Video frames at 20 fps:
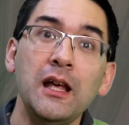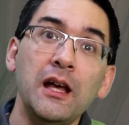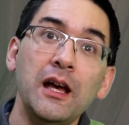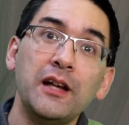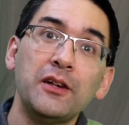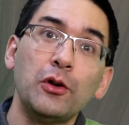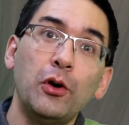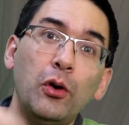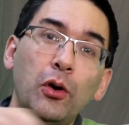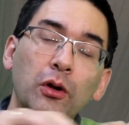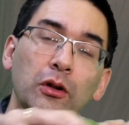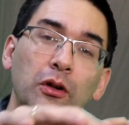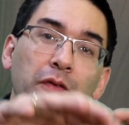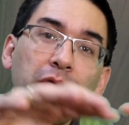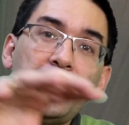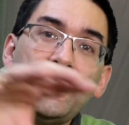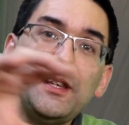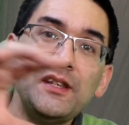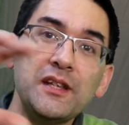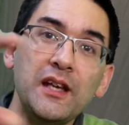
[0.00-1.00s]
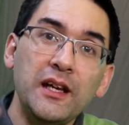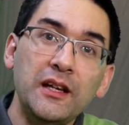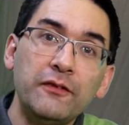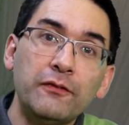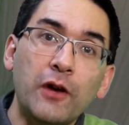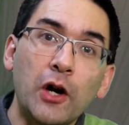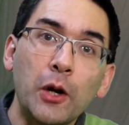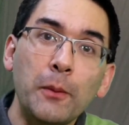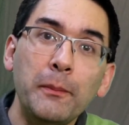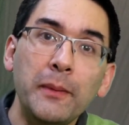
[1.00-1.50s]
And all of these
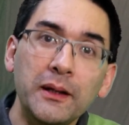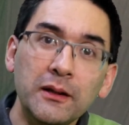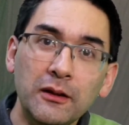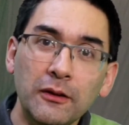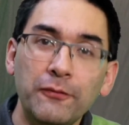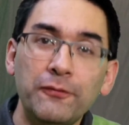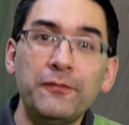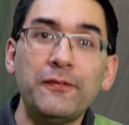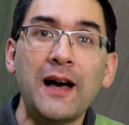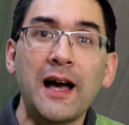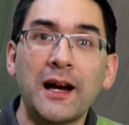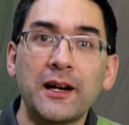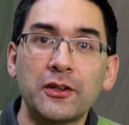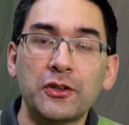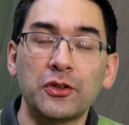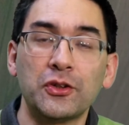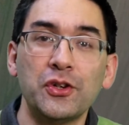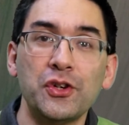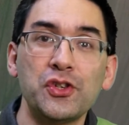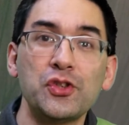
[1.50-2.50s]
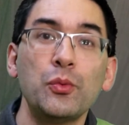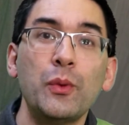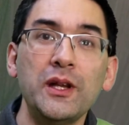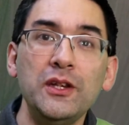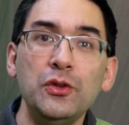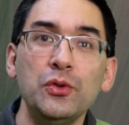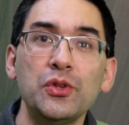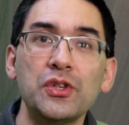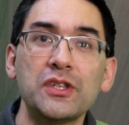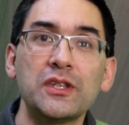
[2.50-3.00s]
environmental factors, when
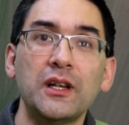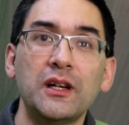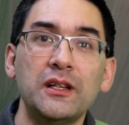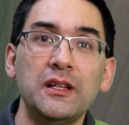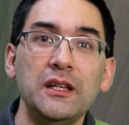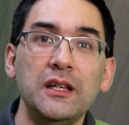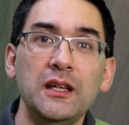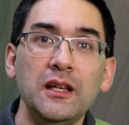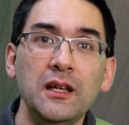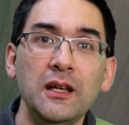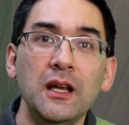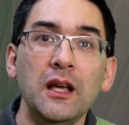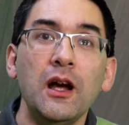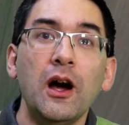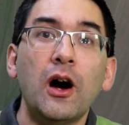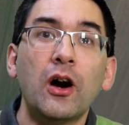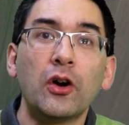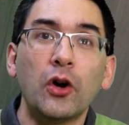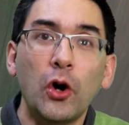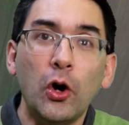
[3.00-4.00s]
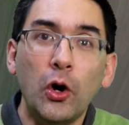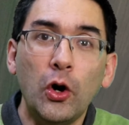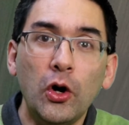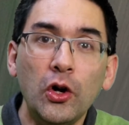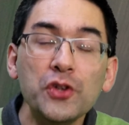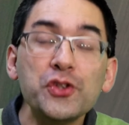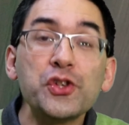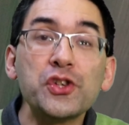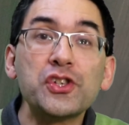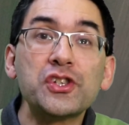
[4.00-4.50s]
you study, are
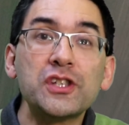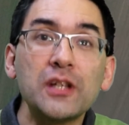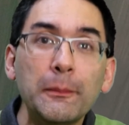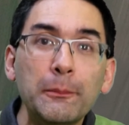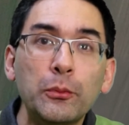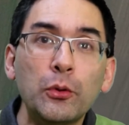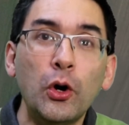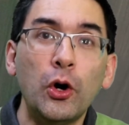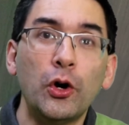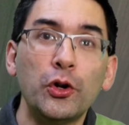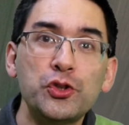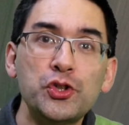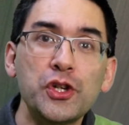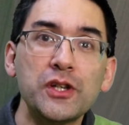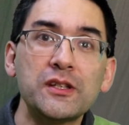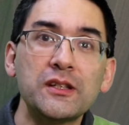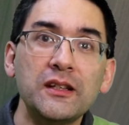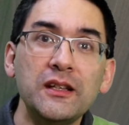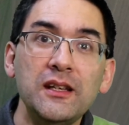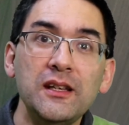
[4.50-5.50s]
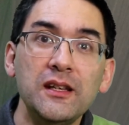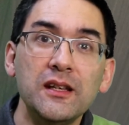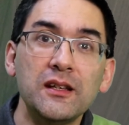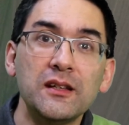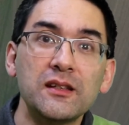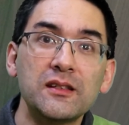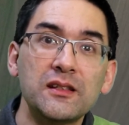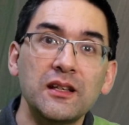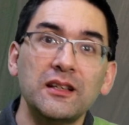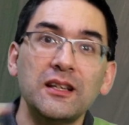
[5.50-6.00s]
also subconsciously
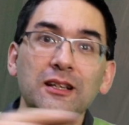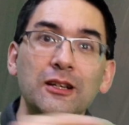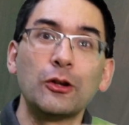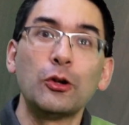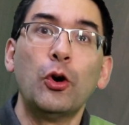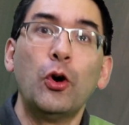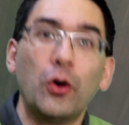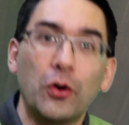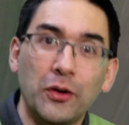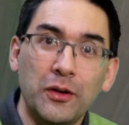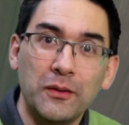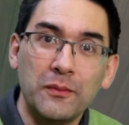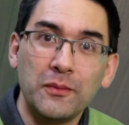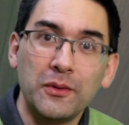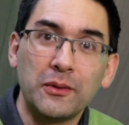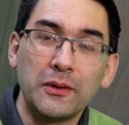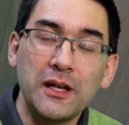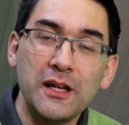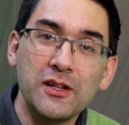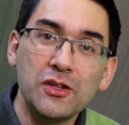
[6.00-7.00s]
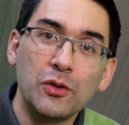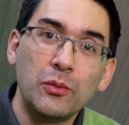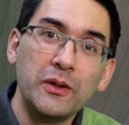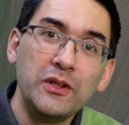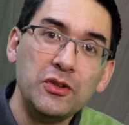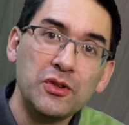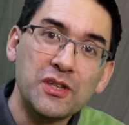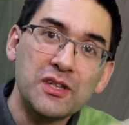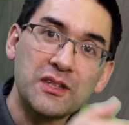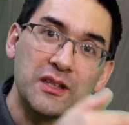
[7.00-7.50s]
studied along. Okay, so
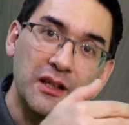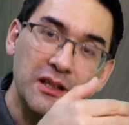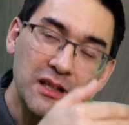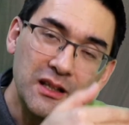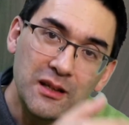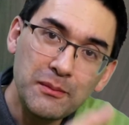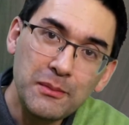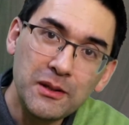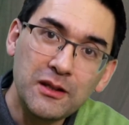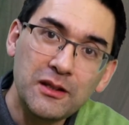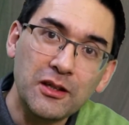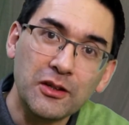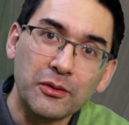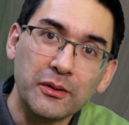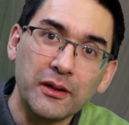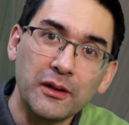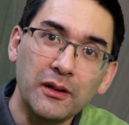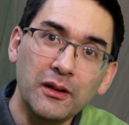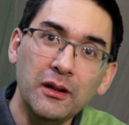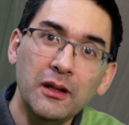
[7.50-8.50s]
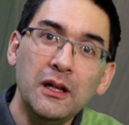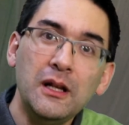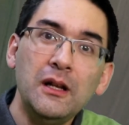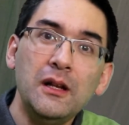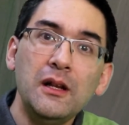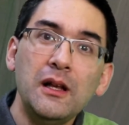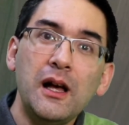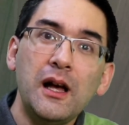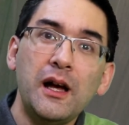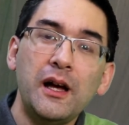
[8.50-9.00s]
when you study the material
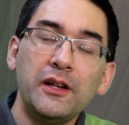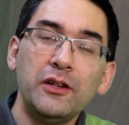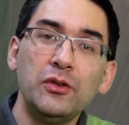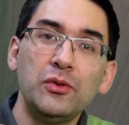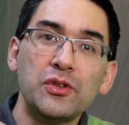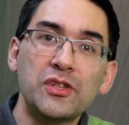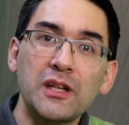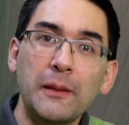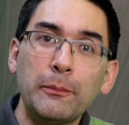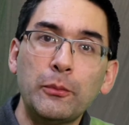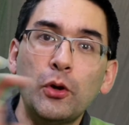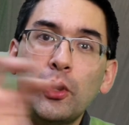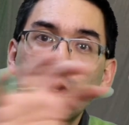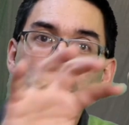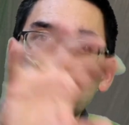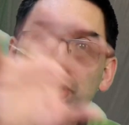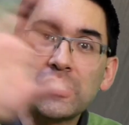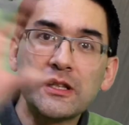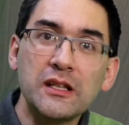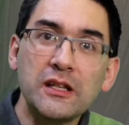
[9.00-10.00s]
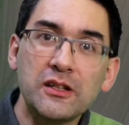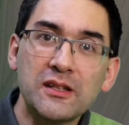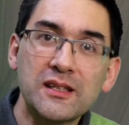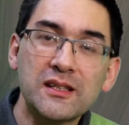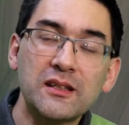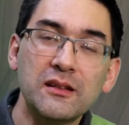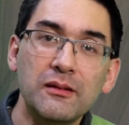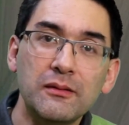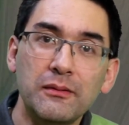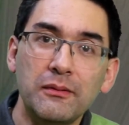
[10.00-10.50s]
and you subconsciously
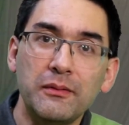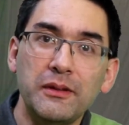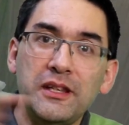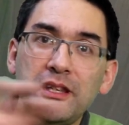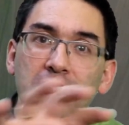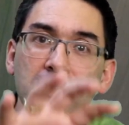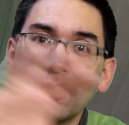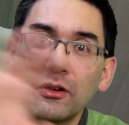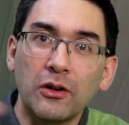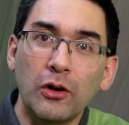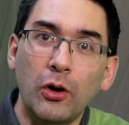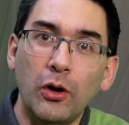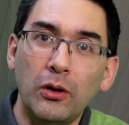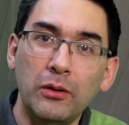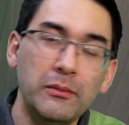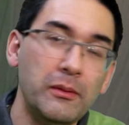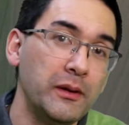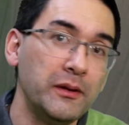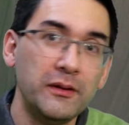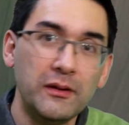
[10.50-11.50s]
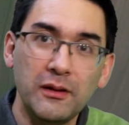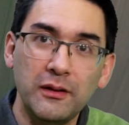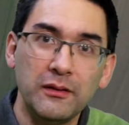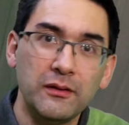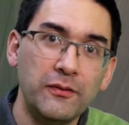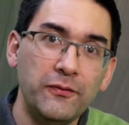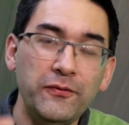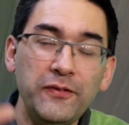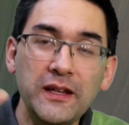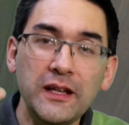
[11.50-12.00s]
hear
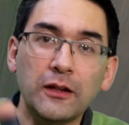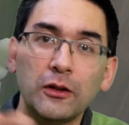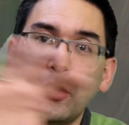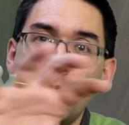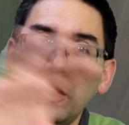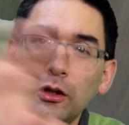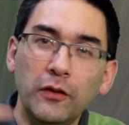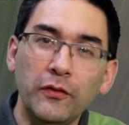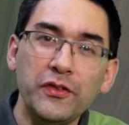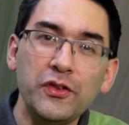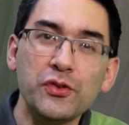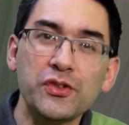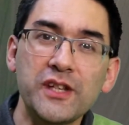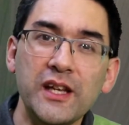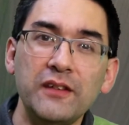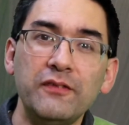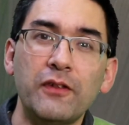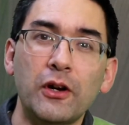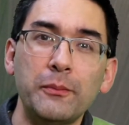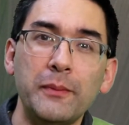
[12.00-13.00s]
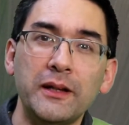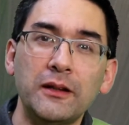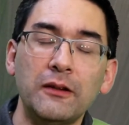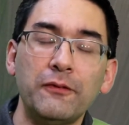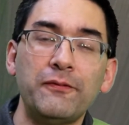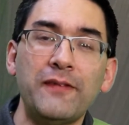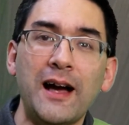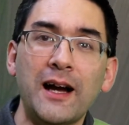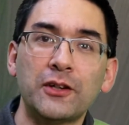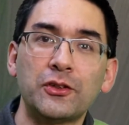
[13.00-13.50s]
and feel all of those environmental
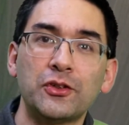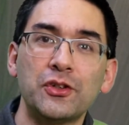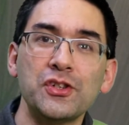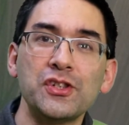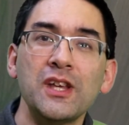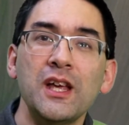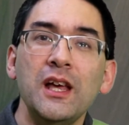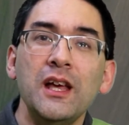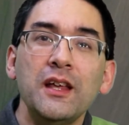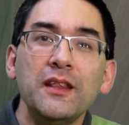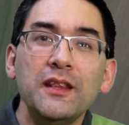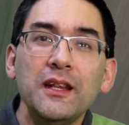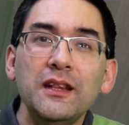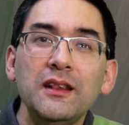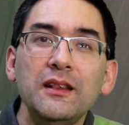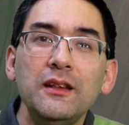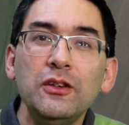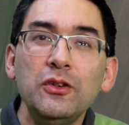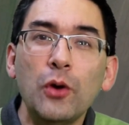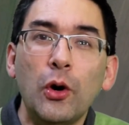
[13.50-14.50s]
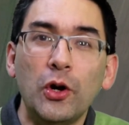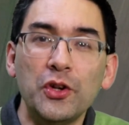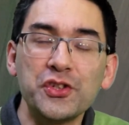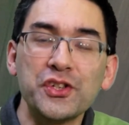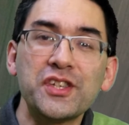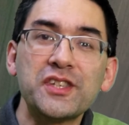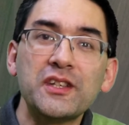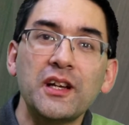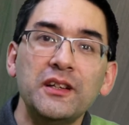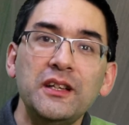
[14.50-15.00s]
factors, then you also
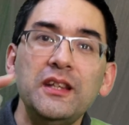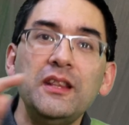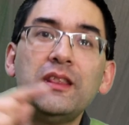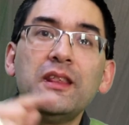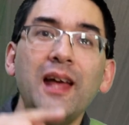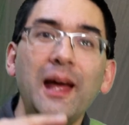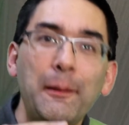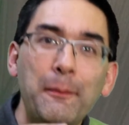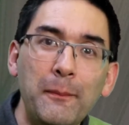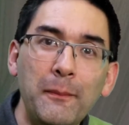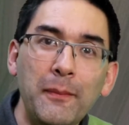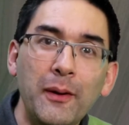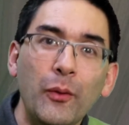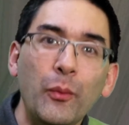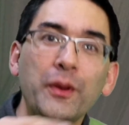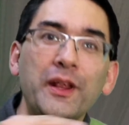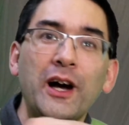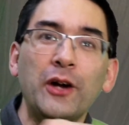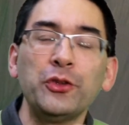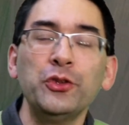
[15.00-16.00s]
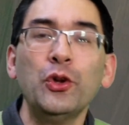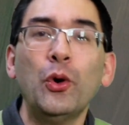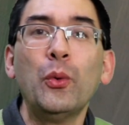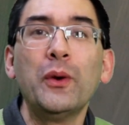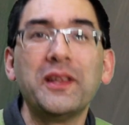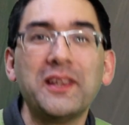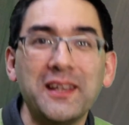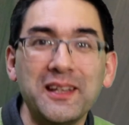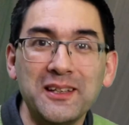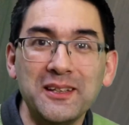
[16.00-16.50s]
study them without
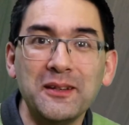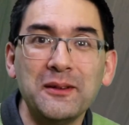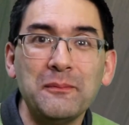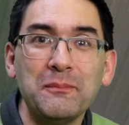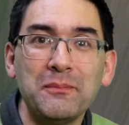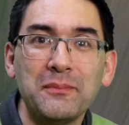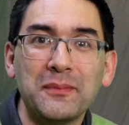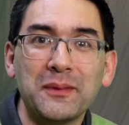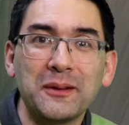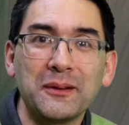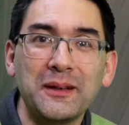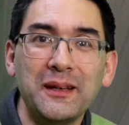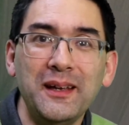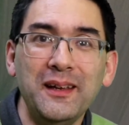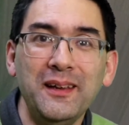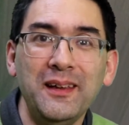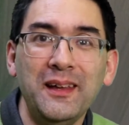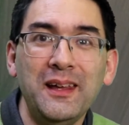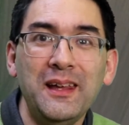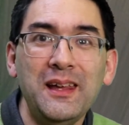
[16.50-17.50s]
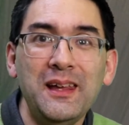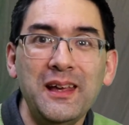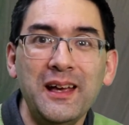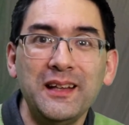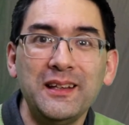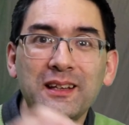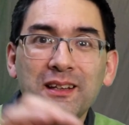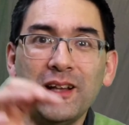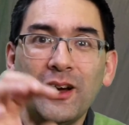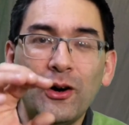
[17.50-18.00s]
knowing it. Okay,
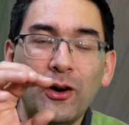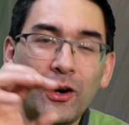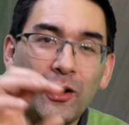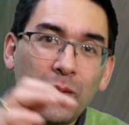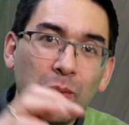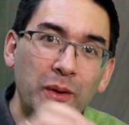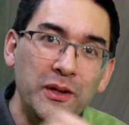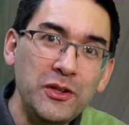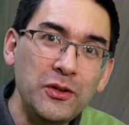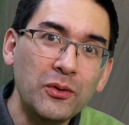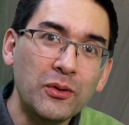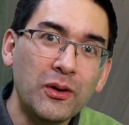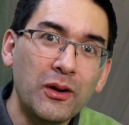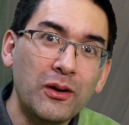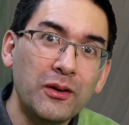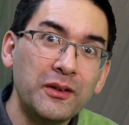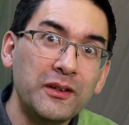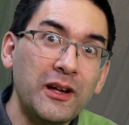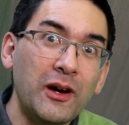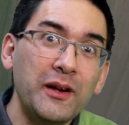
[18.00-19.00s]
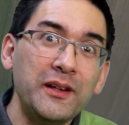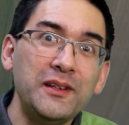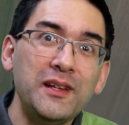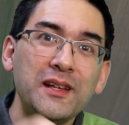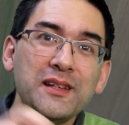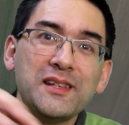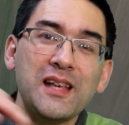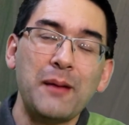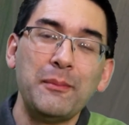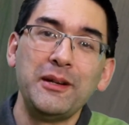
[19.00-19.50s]
and then now when you are now in the
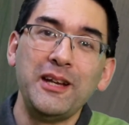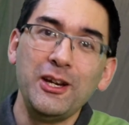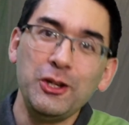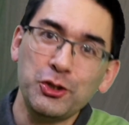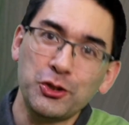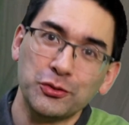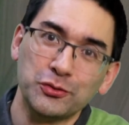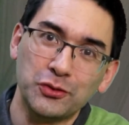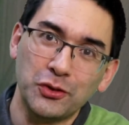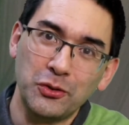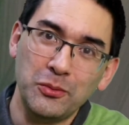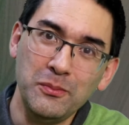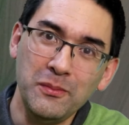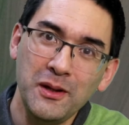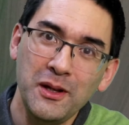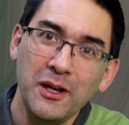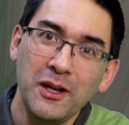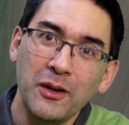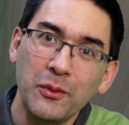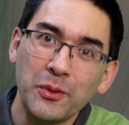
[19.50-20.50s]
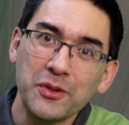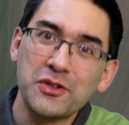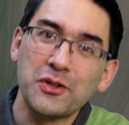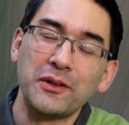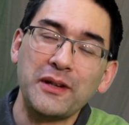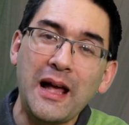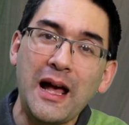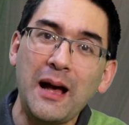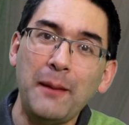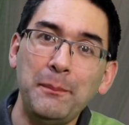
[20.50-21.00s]
examination room, what's
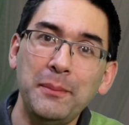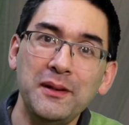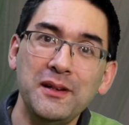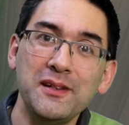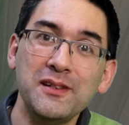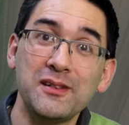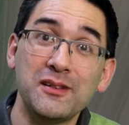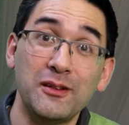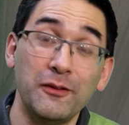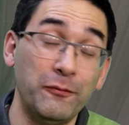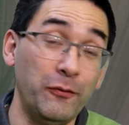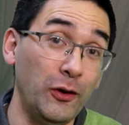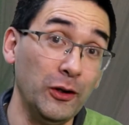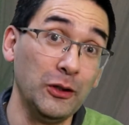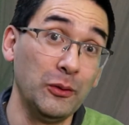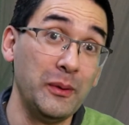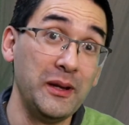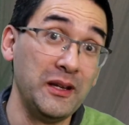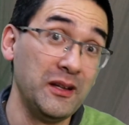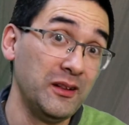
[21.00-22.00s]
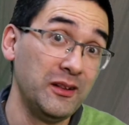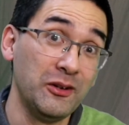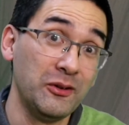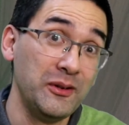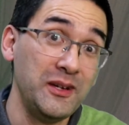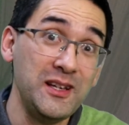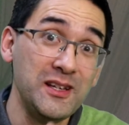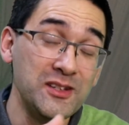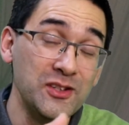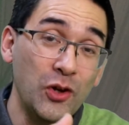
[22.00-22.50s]
going to happen is the following: there
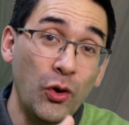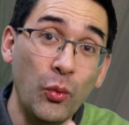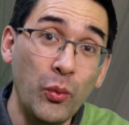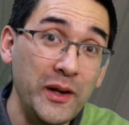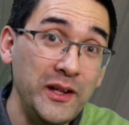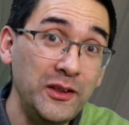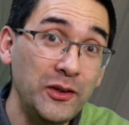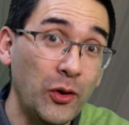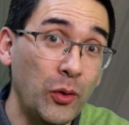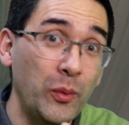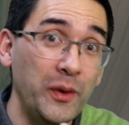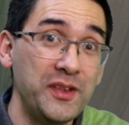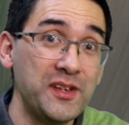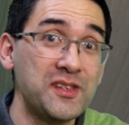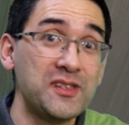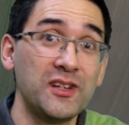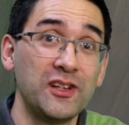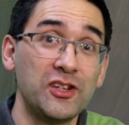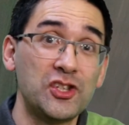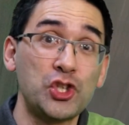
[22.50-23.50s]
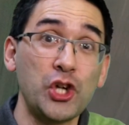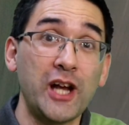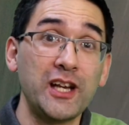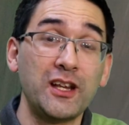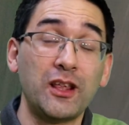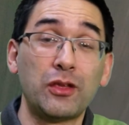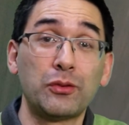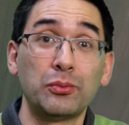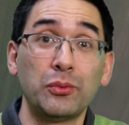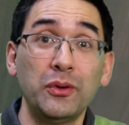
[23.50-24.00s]
is no window with the sun
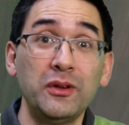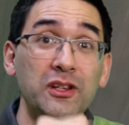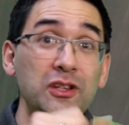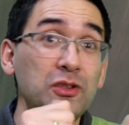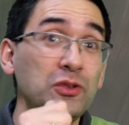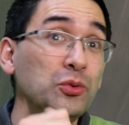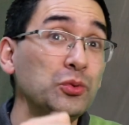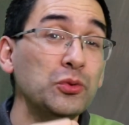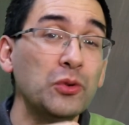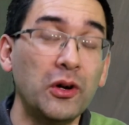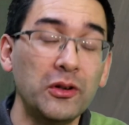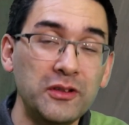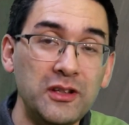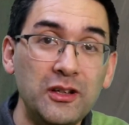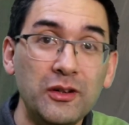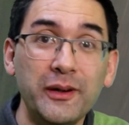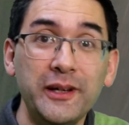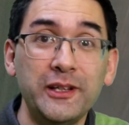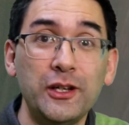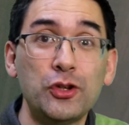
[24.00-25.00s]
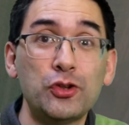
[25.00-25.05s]
shining through it, you do not hear any